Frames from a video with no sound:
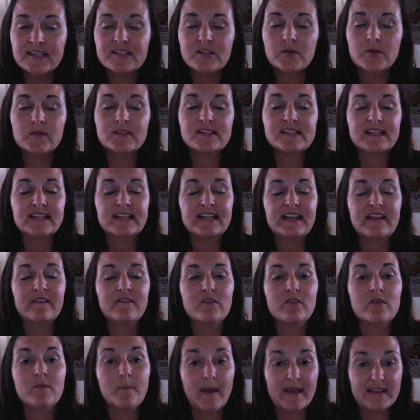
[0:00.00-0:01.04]
so it's going to give you
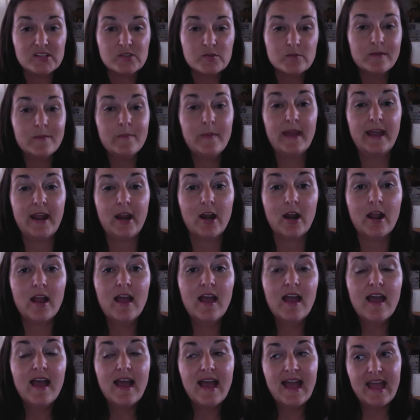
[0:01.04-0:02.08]
the best repair
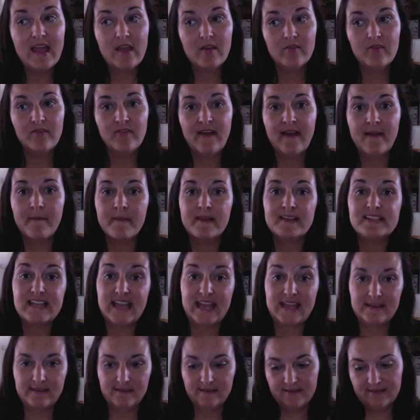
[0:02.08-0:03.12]
if it's
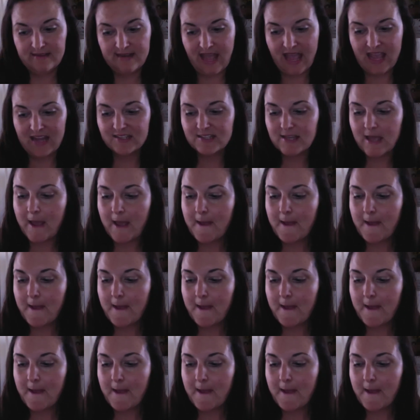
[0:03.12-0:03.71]
at night.